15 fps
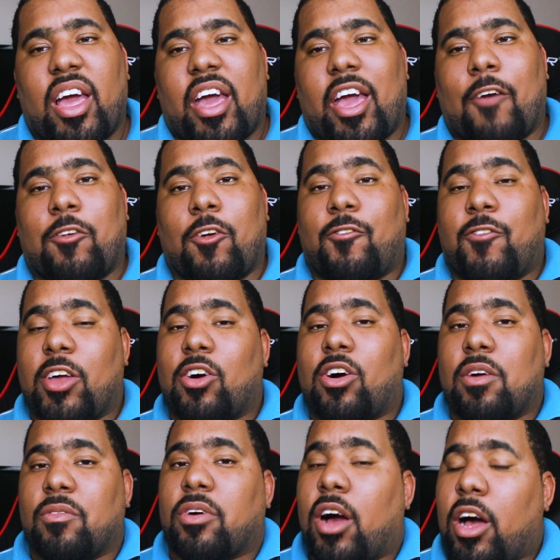If you feel
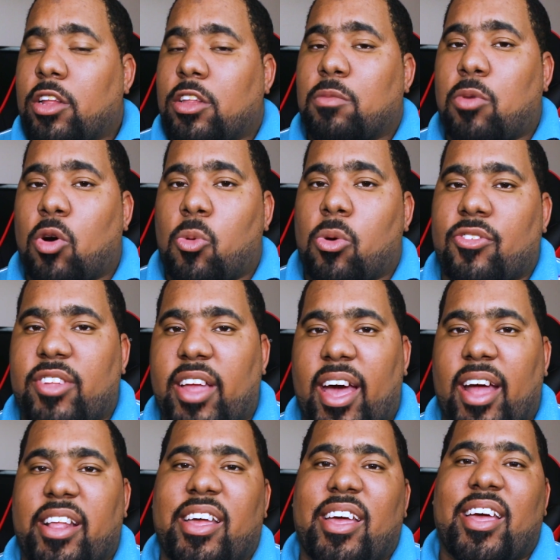uncomfortable with
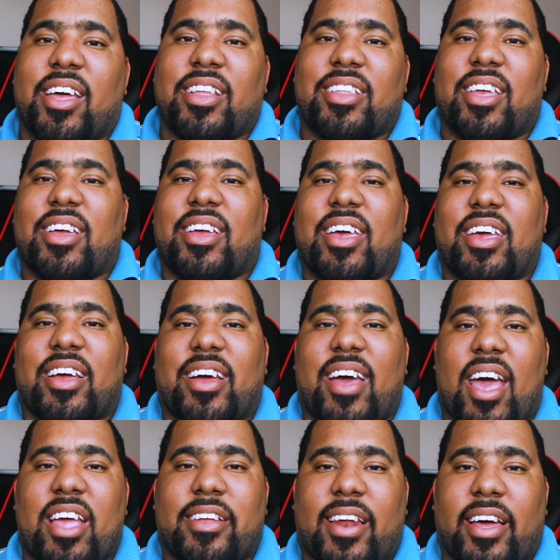that, then get
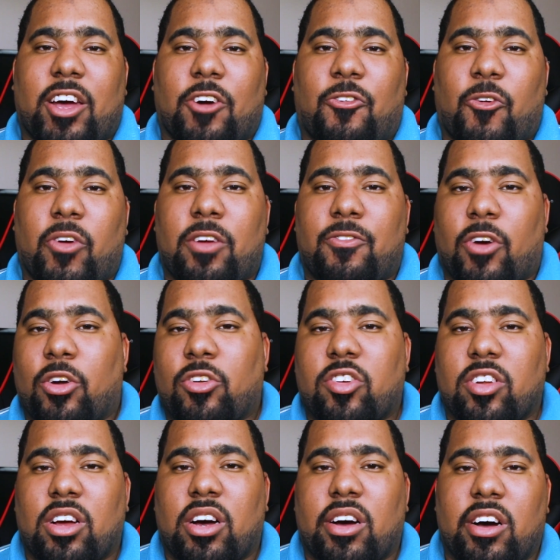kind of like a free
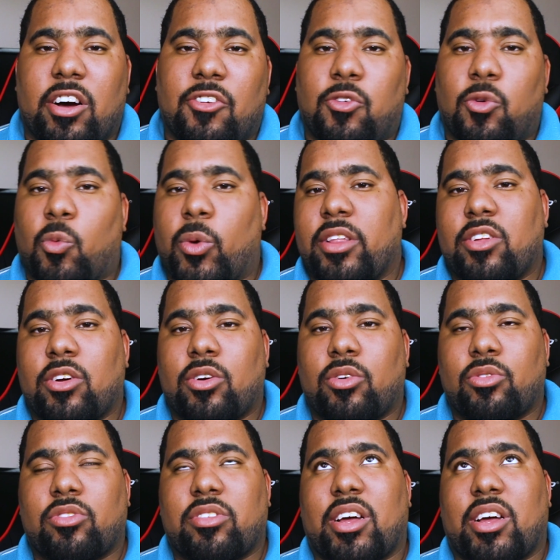version of Windows.